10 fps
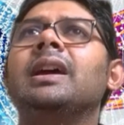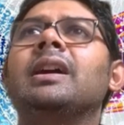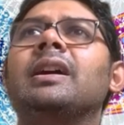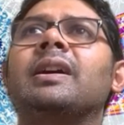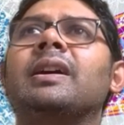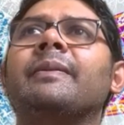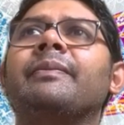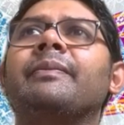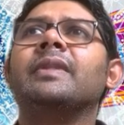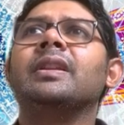uh,
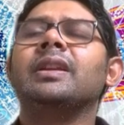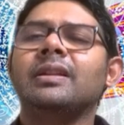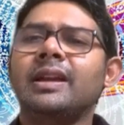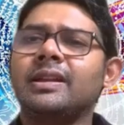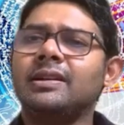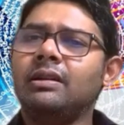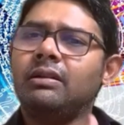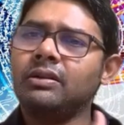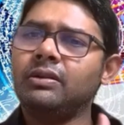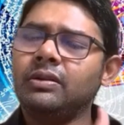in like a
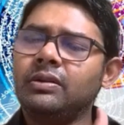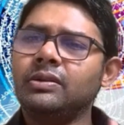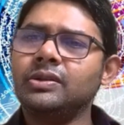darker